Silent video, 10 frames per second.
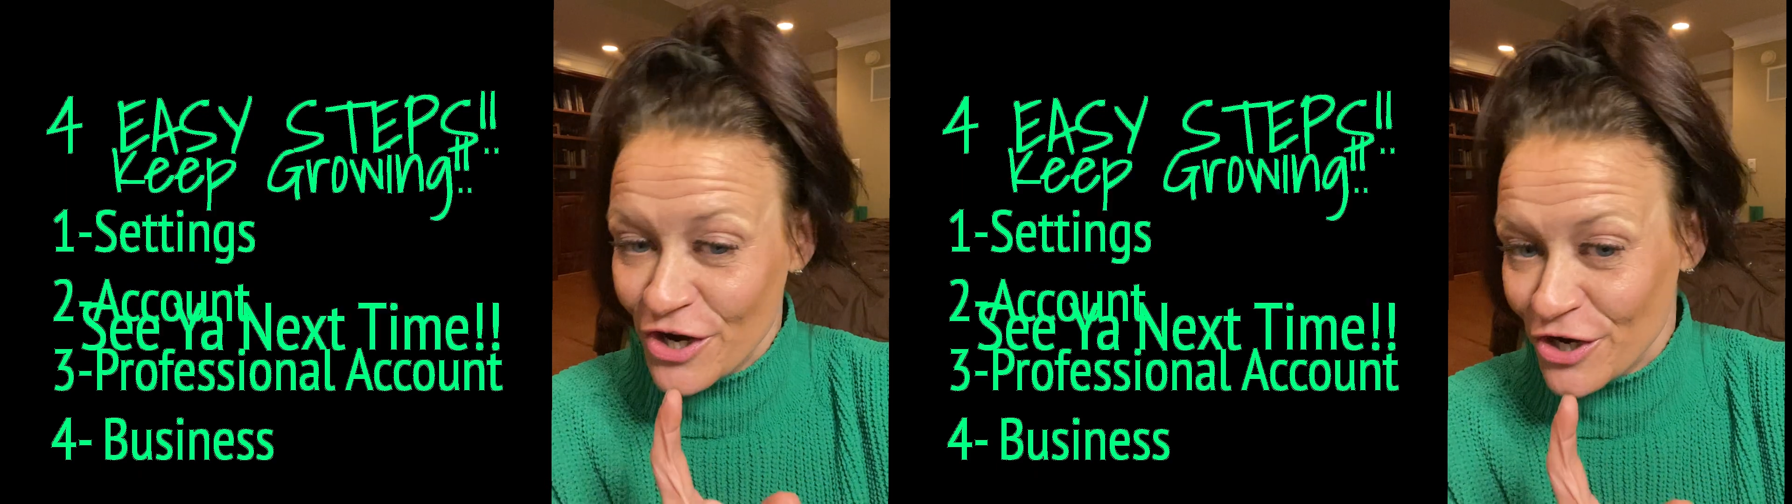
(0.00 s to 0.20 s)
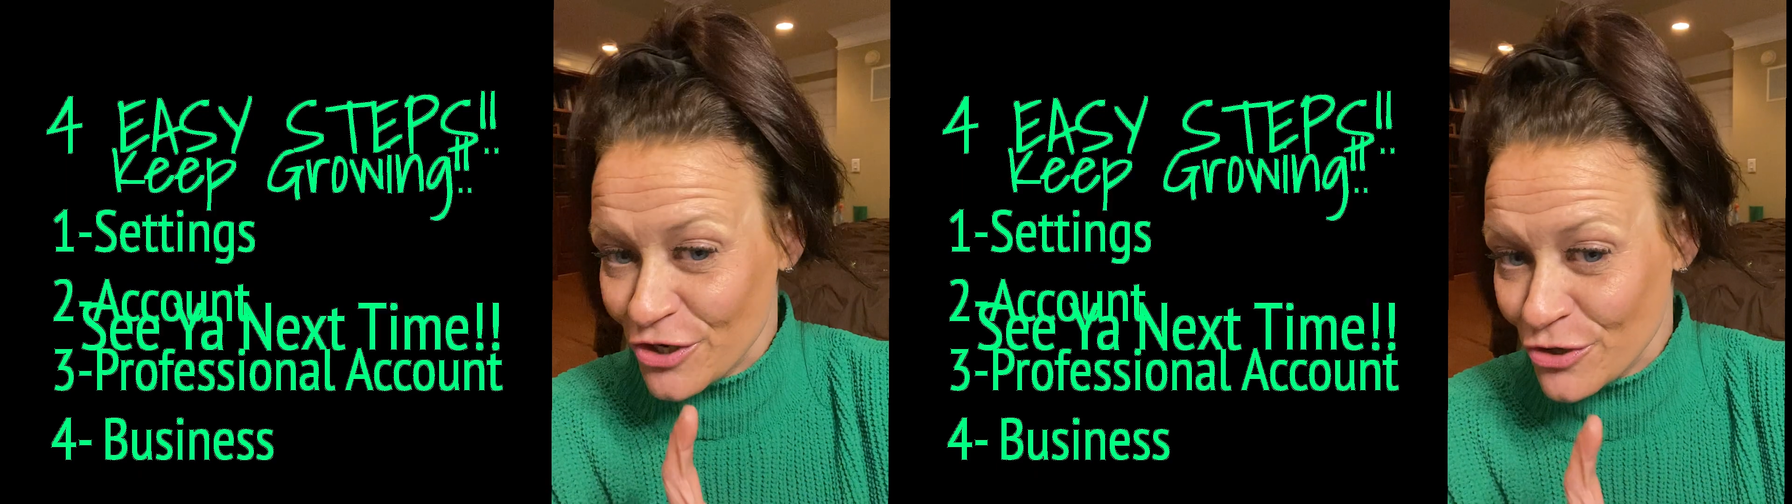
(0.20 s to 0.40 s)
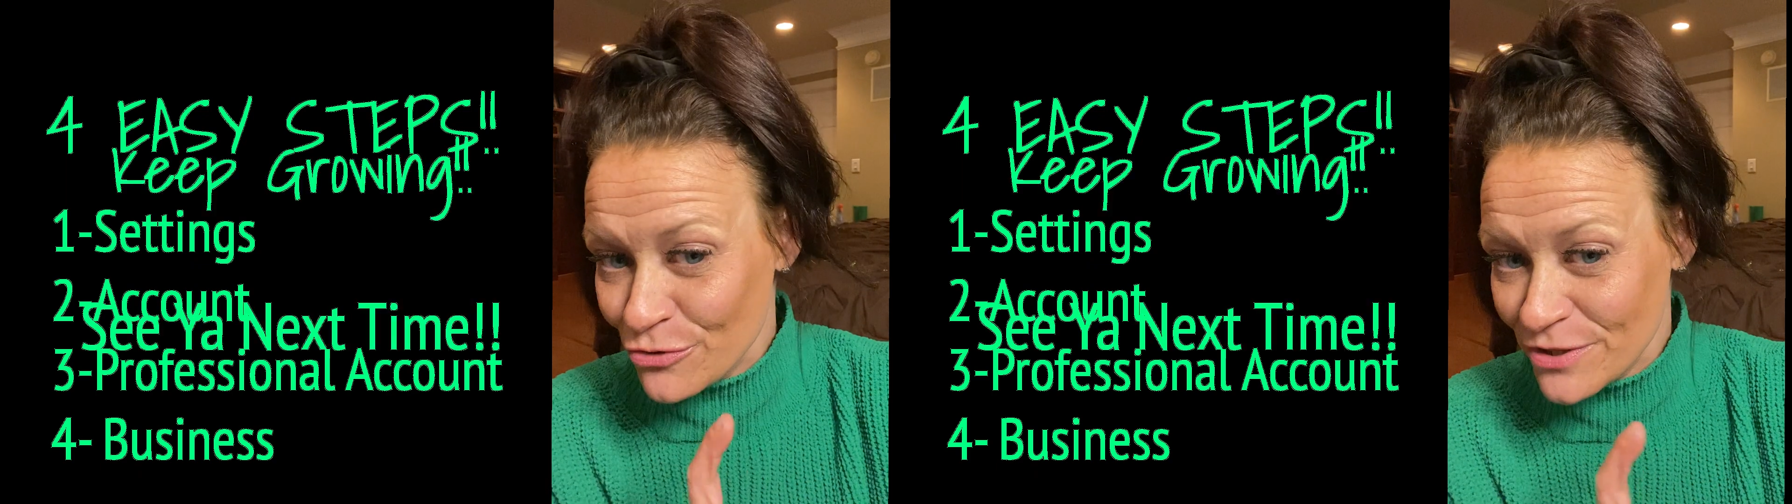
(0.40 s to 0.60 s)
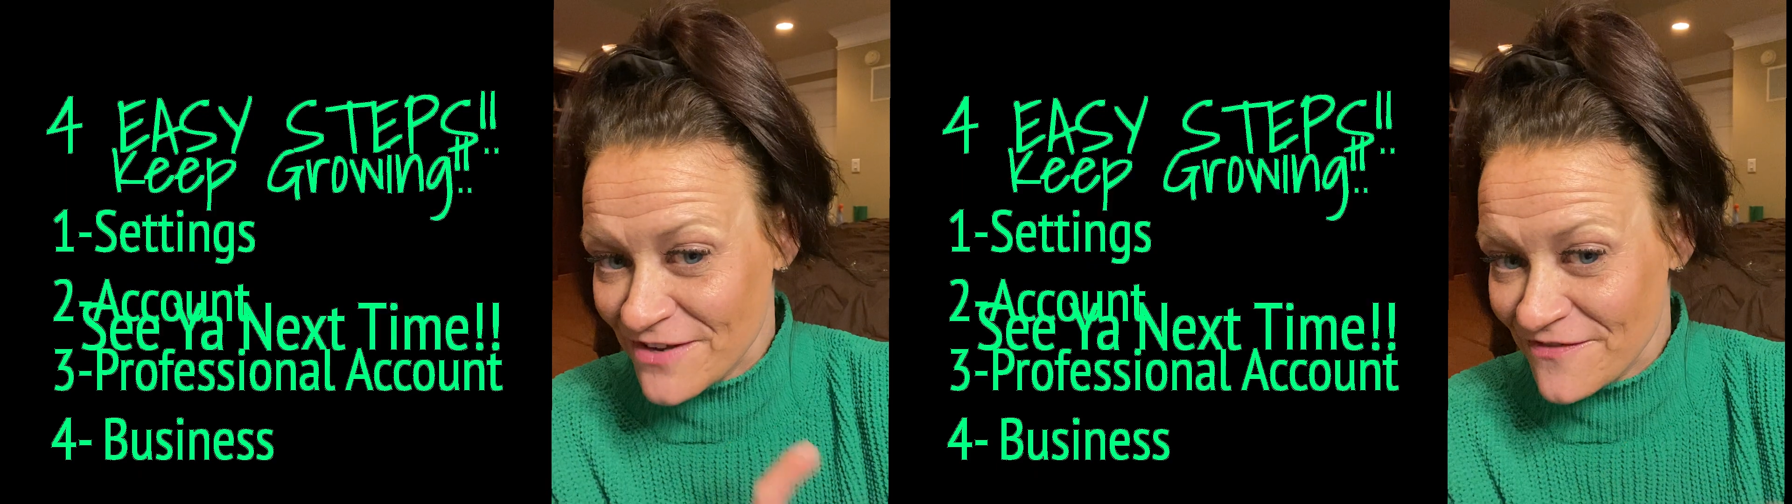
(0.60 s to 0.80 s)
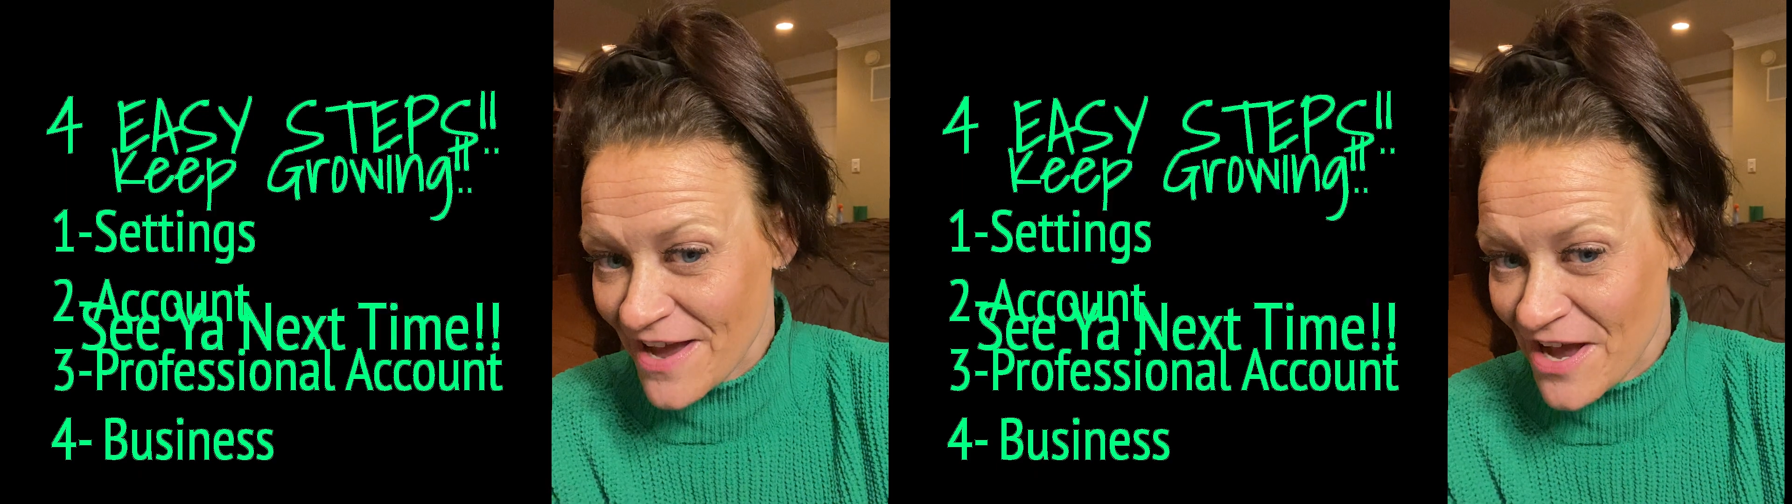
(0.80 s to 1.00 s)
newly
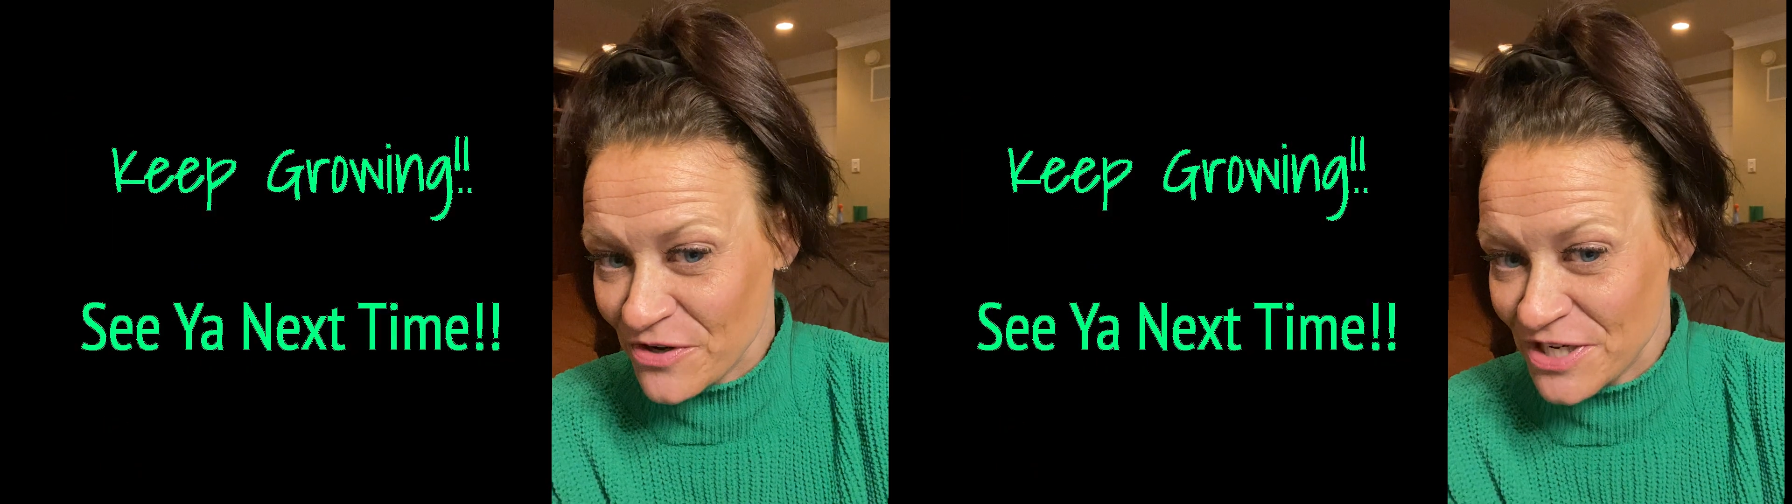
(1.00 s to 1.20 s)
found